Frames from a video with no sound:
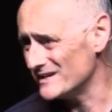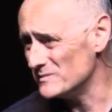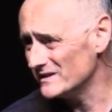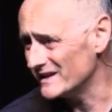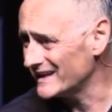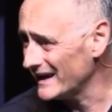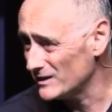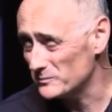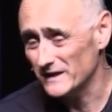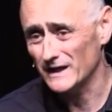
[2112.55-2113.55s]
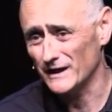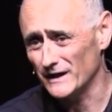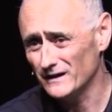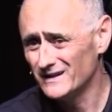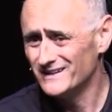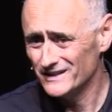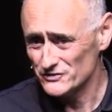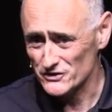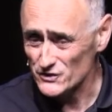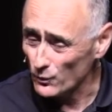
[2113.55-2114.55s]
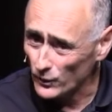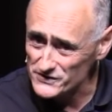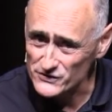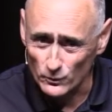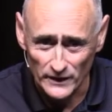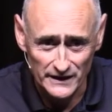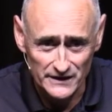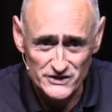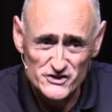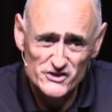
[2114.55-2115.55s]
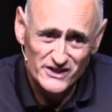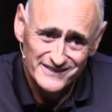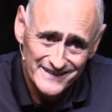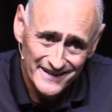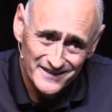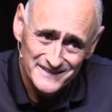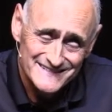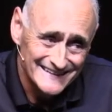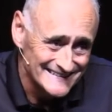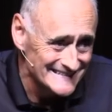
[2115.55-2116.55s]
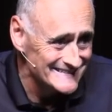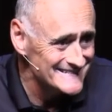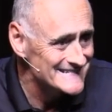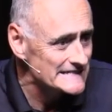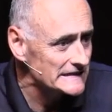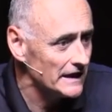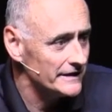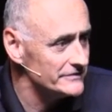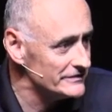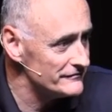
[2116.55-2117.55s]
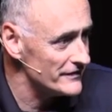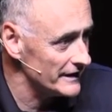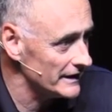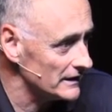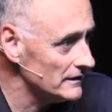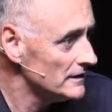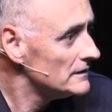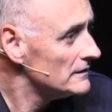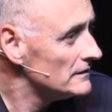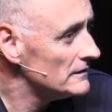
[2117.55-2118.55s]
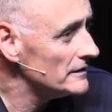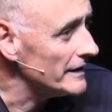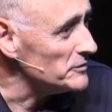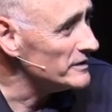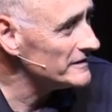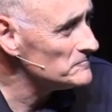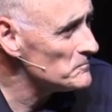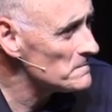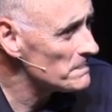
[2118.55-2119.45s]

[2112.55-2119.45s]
Amen. It can't be a just a once a week Sunday attendance kind of thing. Amen.